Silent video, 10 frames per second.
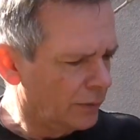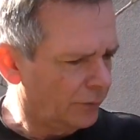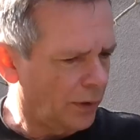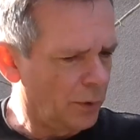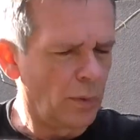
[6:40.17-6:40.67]

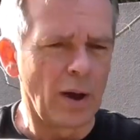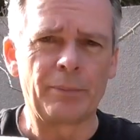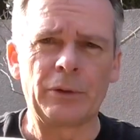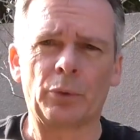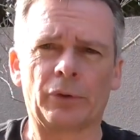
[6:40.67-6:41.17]
So
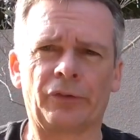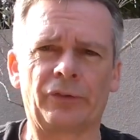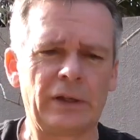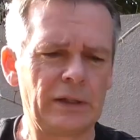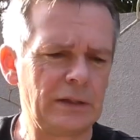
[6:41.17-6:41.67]
you would have
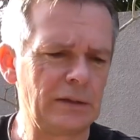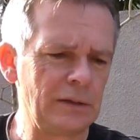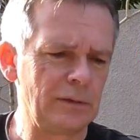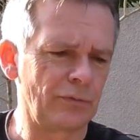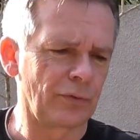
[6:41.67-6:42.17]

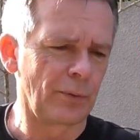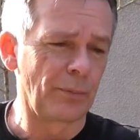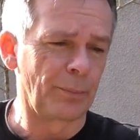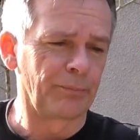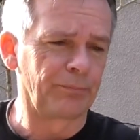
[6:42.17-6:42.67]
seen
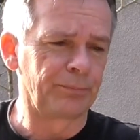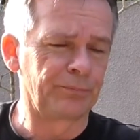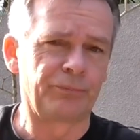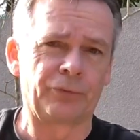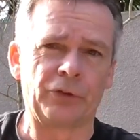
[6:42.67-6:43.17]
from the
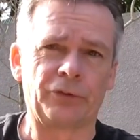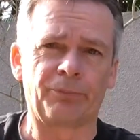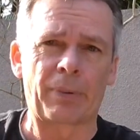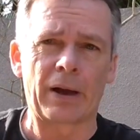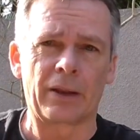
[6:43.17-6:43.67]

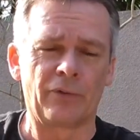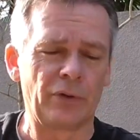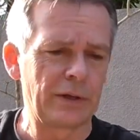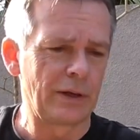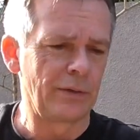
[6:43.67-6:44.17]
first part of the
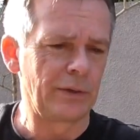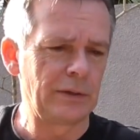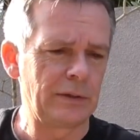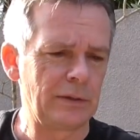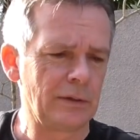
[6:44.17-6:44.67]
video,
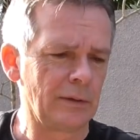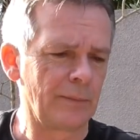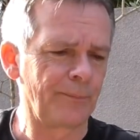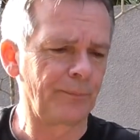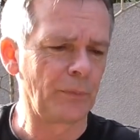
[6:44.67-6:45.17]
the
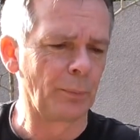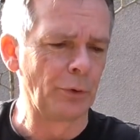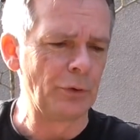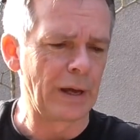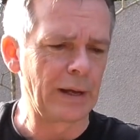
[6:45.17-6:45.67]

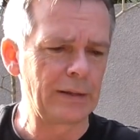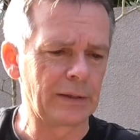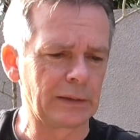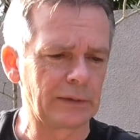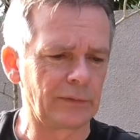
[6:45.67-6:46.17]
brew day,
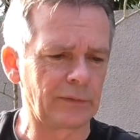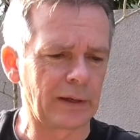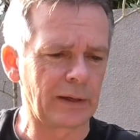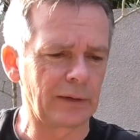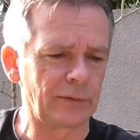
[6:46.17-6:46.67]
that it's
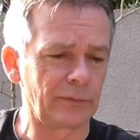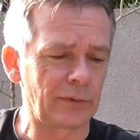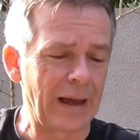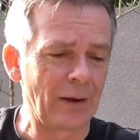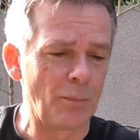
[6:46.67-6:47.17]

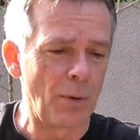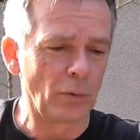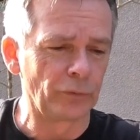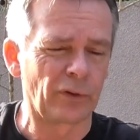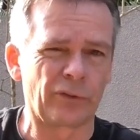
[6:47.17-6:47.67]
ale
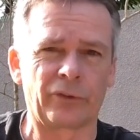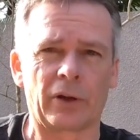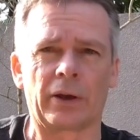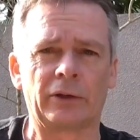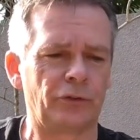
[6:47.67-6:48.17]
malt,
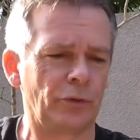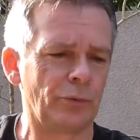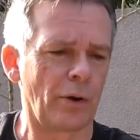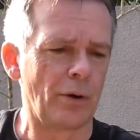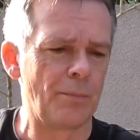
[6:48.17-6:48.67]
so like a
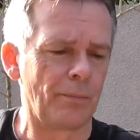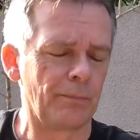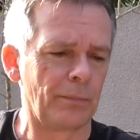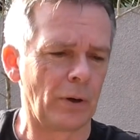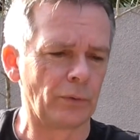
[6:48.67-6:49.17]
2-row
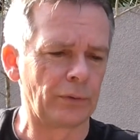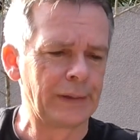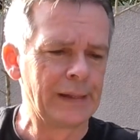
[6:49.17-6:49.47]
malt.